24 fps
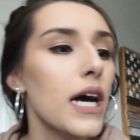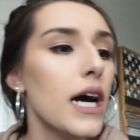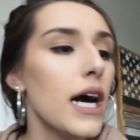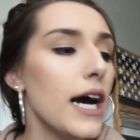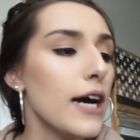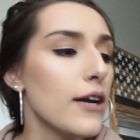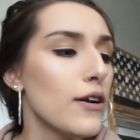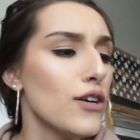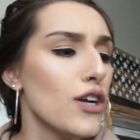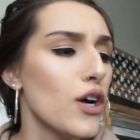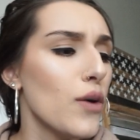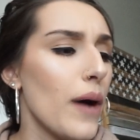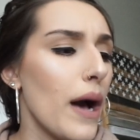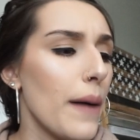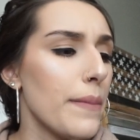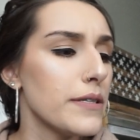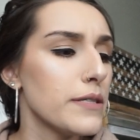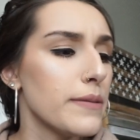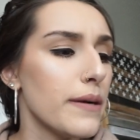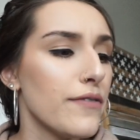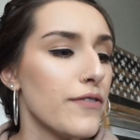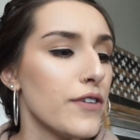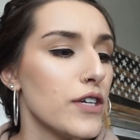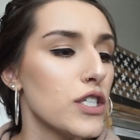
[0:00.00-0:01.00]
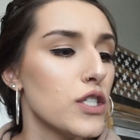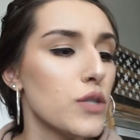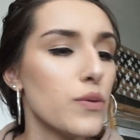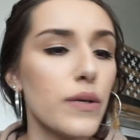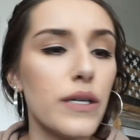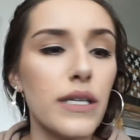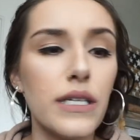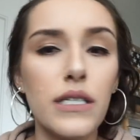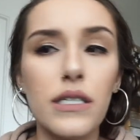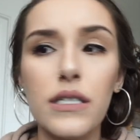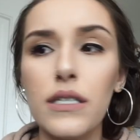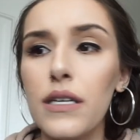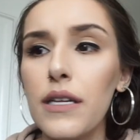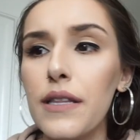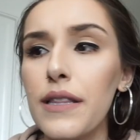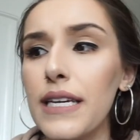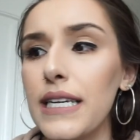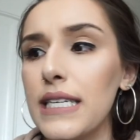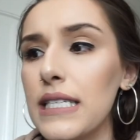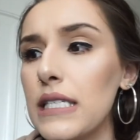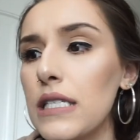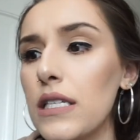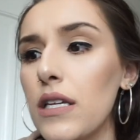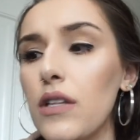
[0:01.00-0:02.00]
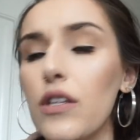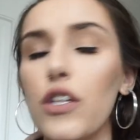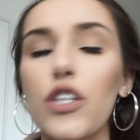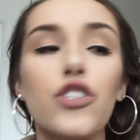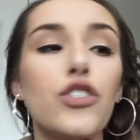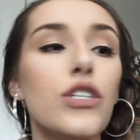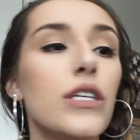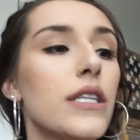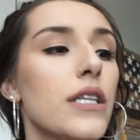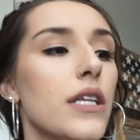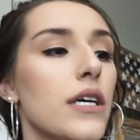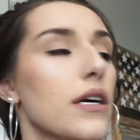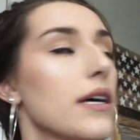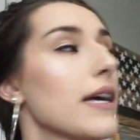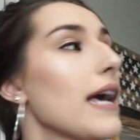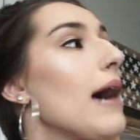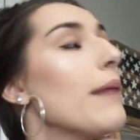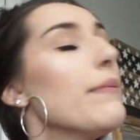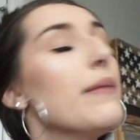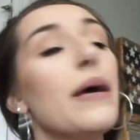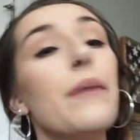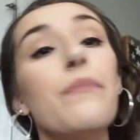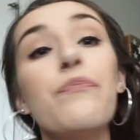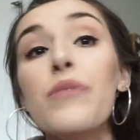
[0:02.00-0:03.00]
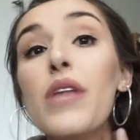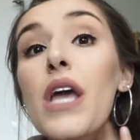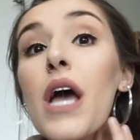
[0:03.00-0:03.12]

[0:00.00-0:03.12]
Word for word: i don't know what happened to my first one i think it's still in the, in the cabinet